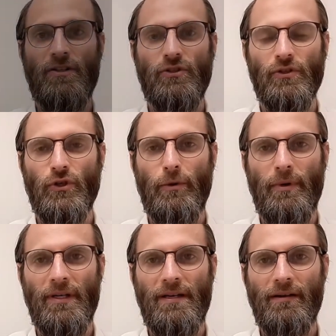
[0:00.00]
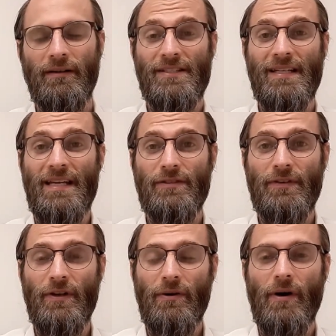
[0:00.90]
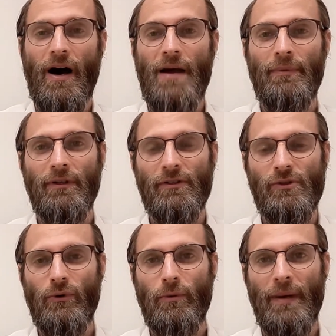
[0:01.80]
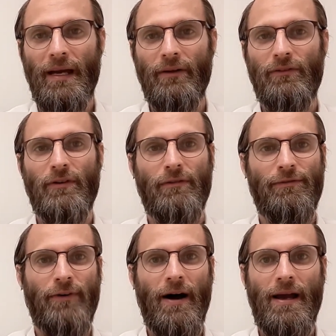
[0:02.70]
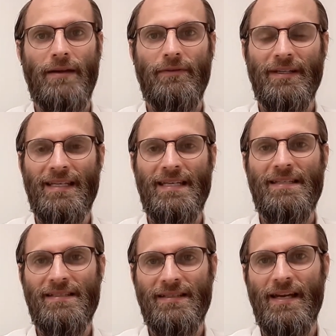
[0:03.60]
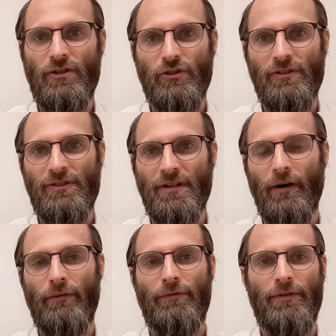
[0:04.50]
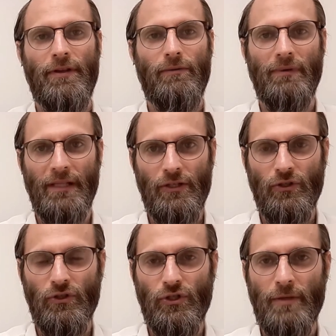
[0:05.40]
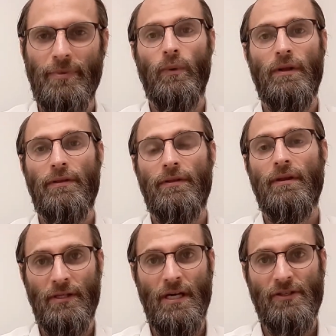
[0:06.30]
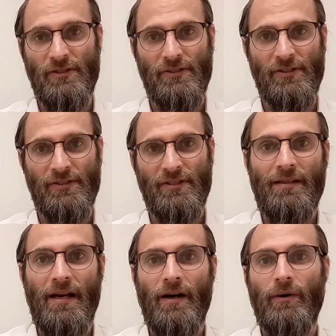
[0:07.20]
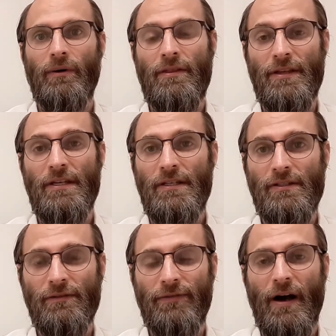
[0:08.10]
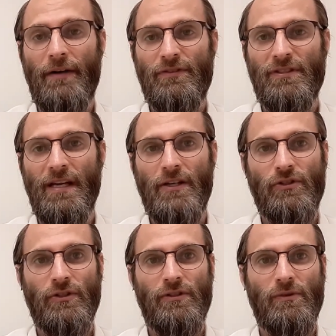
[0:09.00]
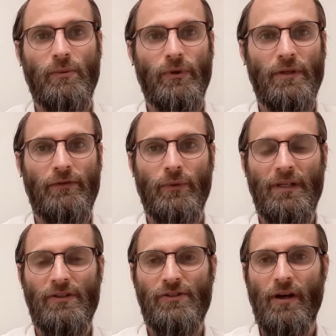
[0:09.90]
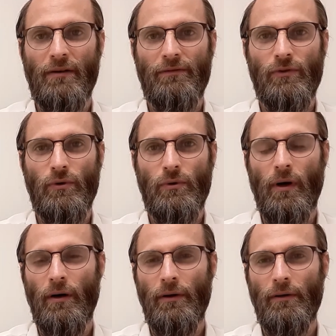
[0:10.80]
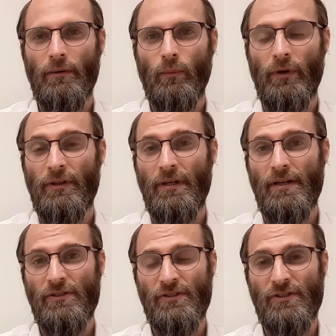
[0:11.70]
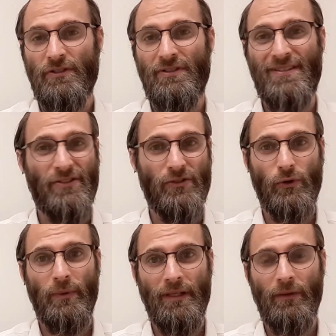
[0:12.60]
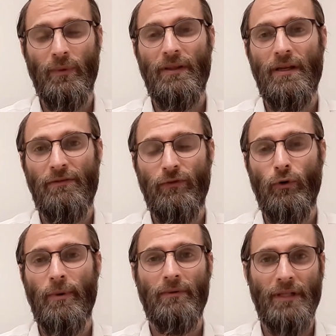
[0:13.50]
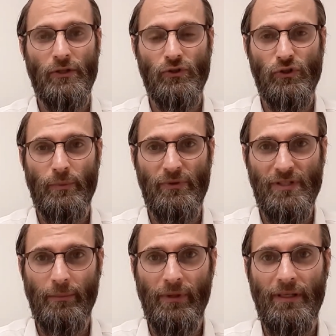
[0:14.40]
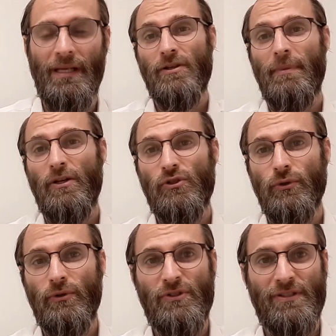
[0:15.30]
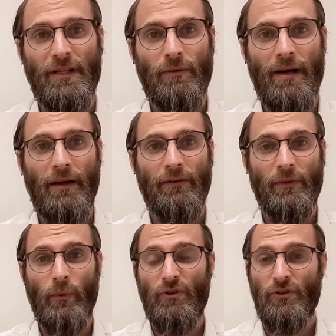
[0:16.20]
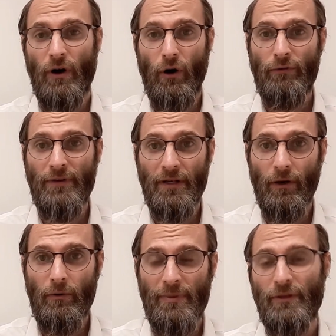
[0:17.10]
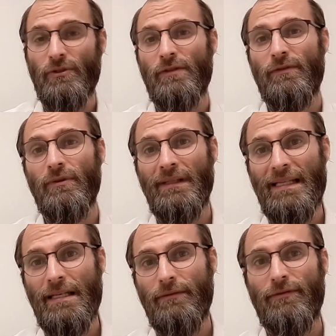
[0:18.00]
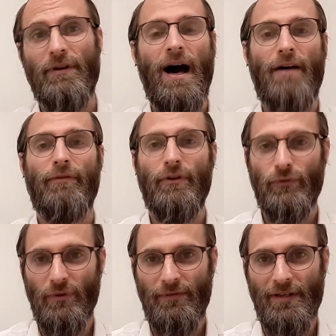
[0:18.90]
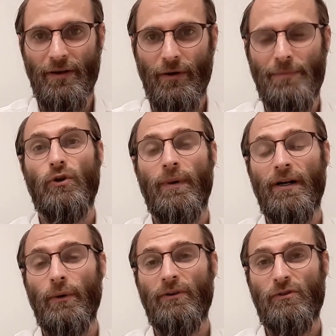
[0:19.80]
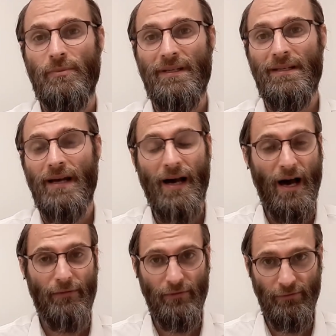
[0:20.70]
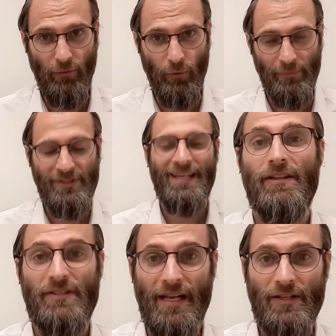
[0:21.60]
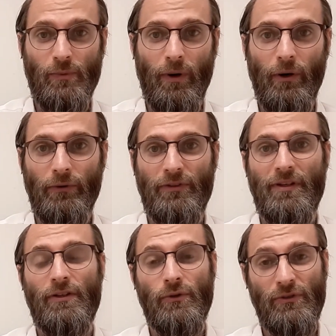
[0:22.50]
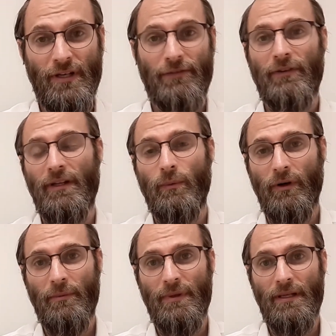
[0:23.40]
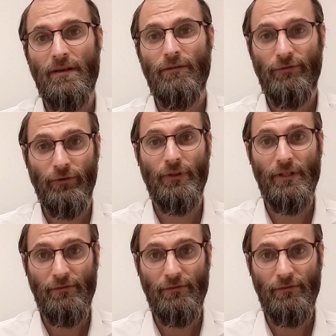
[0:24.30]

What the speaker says: it's Josh Goldberg here. In today's video, I'm going to talk about 5 key stages of the relationship with the narcissist. Now, these 5 stages will give you an inside view on what the narcissist is doing when they form a relationship with someone. So make sure you stick around and watch the whole video, because if you leave halfway through the video, you are going to be half informed. And in today's world, you definitely want to be fully